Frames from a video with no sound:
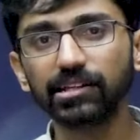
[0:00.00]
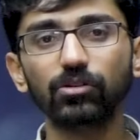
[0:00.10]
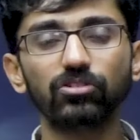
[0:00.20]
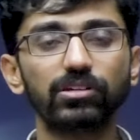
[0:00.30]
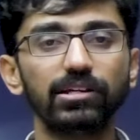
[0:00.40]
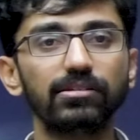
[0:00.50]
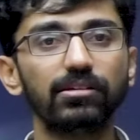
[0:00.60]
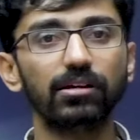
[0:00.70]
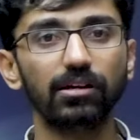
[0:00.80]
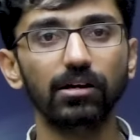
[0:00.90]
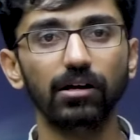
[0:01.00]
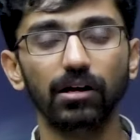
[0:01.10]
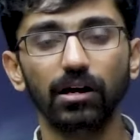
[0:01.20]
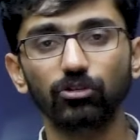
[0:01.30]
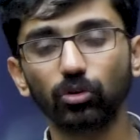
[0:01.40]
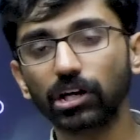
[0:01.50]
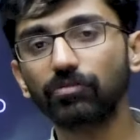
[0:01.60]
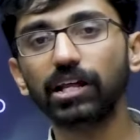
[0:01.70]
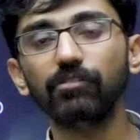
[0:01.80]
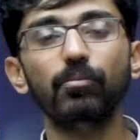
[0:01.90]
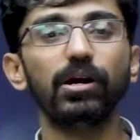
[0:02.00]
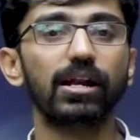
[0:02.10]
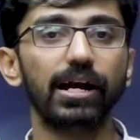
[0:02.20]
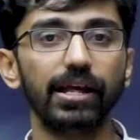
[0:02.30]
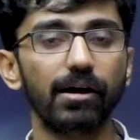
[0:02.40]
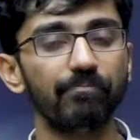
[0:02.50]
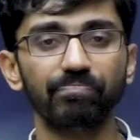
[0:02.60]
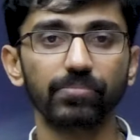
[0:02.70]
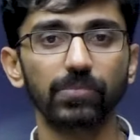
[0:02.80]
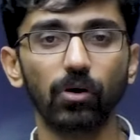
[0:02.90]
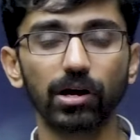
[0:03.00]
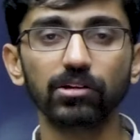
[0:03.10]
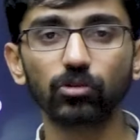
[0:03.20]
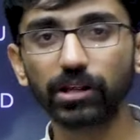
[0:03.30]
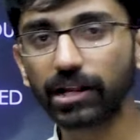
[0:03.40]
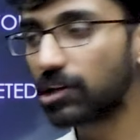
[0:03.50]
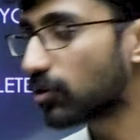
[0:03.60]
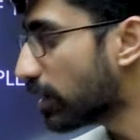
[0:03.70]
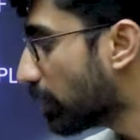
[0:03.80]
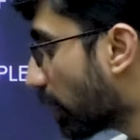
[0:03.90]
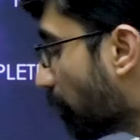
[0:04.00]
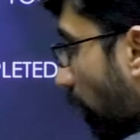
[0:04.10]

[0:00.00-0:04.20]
in those tests. So that will give you a better idea. Okay, so that you can keep